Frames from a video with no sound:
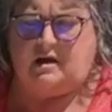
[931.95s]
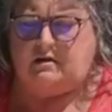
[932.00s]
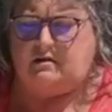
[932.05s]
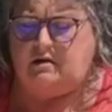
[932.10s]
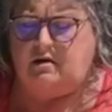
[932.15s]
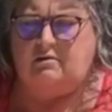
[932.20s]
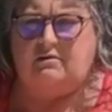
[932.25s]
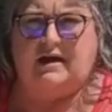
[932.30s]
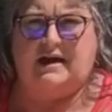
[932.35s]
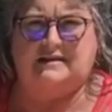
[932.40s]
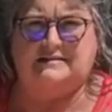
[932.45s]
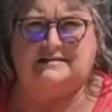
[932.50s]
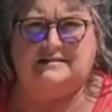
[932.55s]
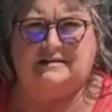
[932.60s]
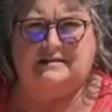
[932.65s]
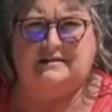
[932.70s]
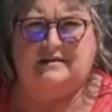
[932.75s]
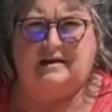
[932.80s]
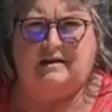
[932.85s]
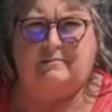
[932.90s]
No
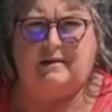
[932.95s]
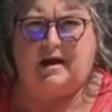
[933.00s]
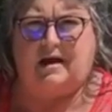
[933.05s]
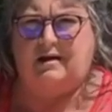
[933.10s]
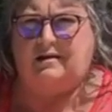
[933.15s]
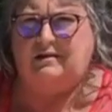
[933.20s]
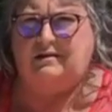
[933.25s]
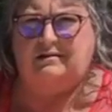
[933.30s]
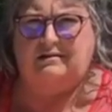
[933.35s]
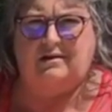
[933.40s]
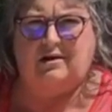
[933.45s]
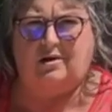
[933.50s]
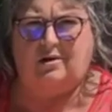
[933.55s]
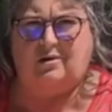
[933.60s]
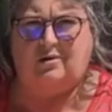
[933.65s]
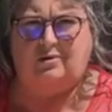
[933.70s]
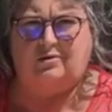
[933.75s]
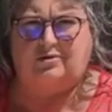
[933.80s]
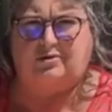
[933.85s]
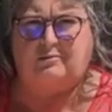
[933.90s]
guessing about it,
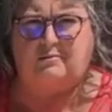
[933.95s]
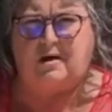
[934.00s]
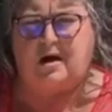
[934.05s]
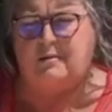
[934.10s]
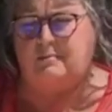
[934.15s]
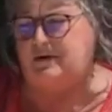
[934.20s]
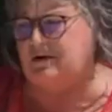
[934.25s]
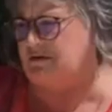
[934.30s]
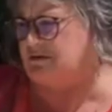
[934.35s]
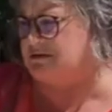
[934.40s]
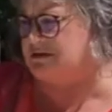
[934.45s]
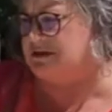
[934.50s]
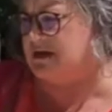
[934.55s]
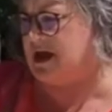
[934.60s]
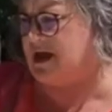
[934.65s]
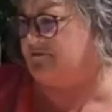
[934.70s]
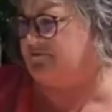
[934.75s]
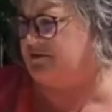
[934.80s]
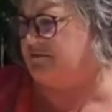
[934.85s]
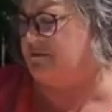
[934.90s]
no thermometers to
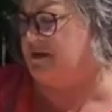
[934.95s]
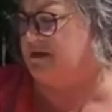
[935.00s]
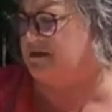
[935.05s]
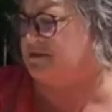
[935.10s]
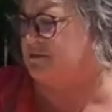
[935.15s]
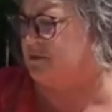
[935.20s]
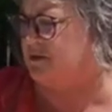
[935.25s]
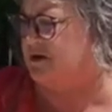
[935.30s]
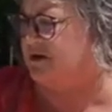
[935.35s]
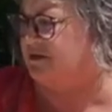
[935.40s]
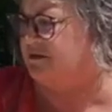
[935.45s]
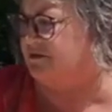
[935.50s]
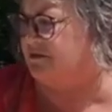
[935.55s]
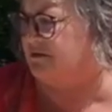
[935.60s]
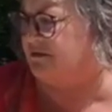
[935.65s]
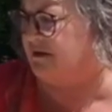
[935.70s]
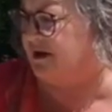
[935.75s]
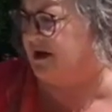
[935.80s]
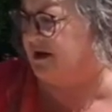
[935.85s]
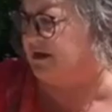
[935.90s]
have to mess with
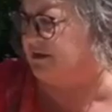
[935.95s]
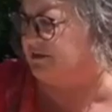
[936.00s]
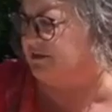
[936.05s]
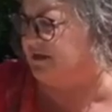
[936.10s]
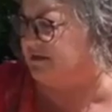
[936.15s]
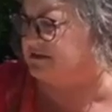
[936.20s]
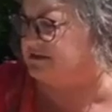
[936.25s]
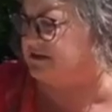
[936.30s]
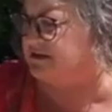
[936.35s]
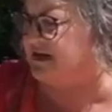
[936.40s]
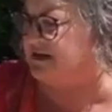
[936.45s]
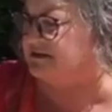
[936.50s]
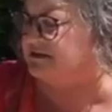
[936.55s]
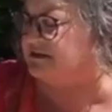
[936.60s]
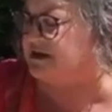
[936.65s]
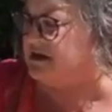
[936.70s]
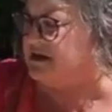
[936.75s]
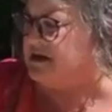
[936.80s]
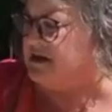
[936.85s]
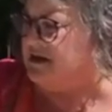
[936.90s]
or anything. So
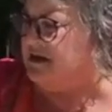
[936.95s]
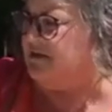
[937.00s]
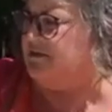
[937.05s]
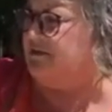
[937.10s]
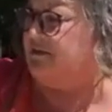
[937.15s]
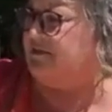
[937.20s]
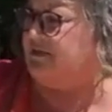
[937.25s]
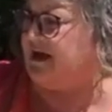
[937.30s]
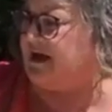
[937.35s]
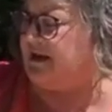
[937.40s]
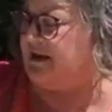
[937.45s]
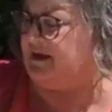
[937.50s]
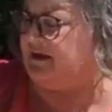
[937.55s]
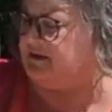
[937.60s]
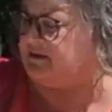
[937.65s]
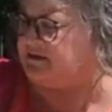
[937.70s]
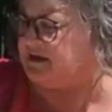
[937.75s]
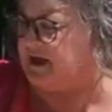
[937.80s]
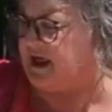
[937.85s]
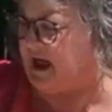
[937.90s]
that
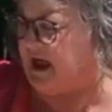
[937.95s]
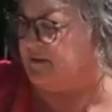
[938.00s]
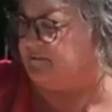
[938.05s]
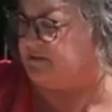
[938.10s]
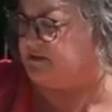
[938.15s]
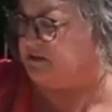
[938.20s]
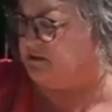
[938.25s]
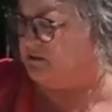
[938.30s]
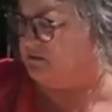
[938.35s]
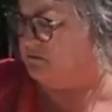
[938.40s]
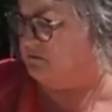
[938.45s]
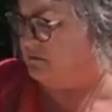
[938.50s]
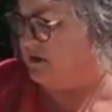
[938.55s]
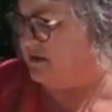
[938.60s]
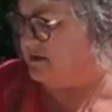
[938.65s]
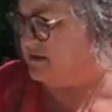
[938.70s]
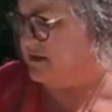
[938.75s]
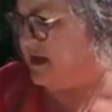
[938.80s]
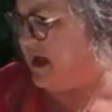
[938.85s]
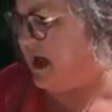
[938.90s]
is an absolute
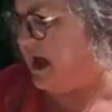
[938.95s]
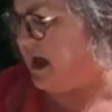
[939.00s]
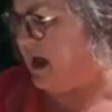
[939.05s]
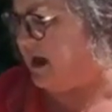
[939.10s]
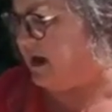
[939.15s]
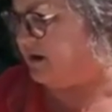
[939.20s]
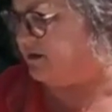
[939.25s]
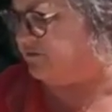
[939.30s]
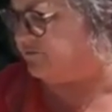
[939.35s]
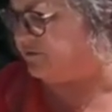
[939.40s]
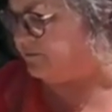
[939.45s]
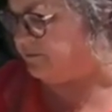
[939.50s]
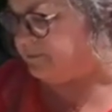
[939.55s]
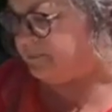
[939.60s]
must-have.